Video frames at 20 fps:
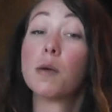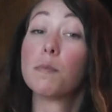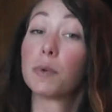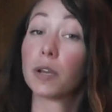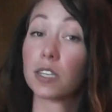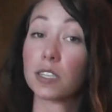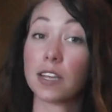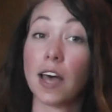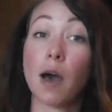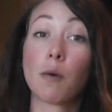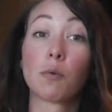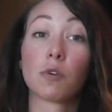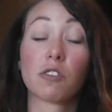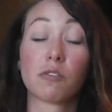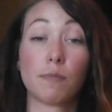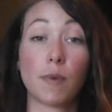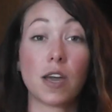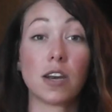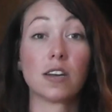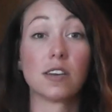Because that would
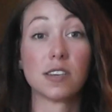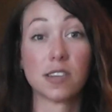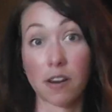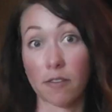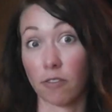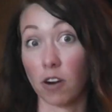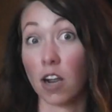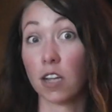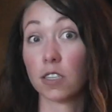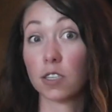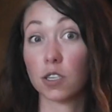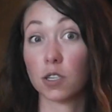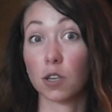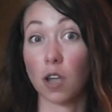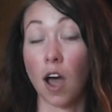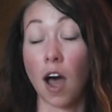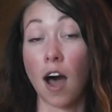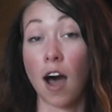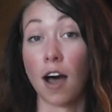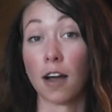have made a
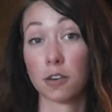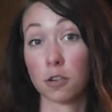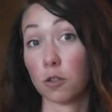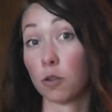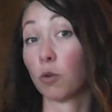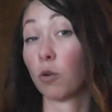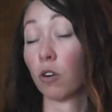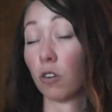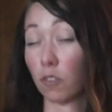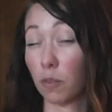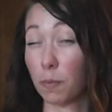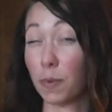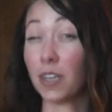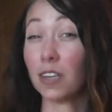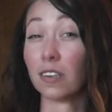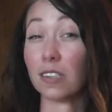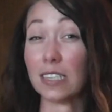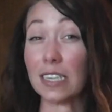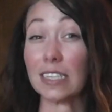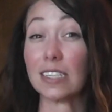difference to the Court of
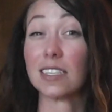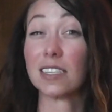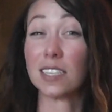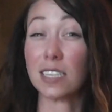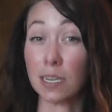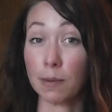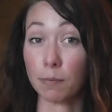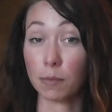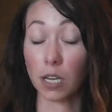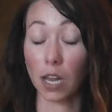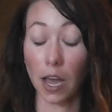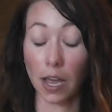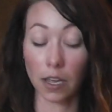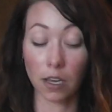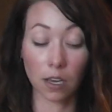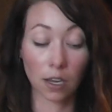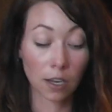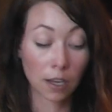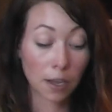Appeals, it seemed like.